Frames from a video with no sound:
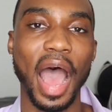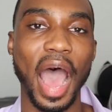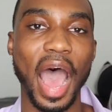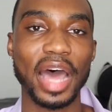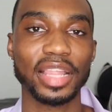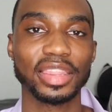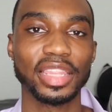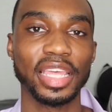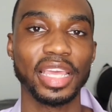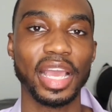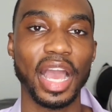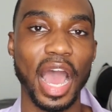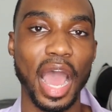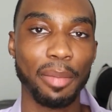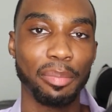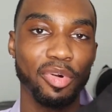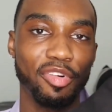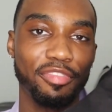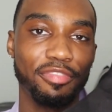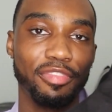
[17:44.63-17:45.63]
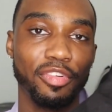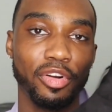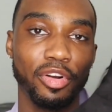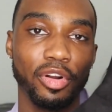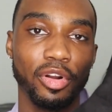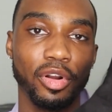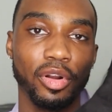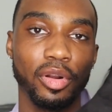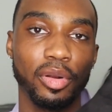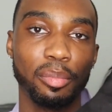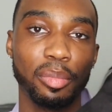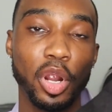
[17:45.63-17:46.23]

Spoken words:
I think I prefer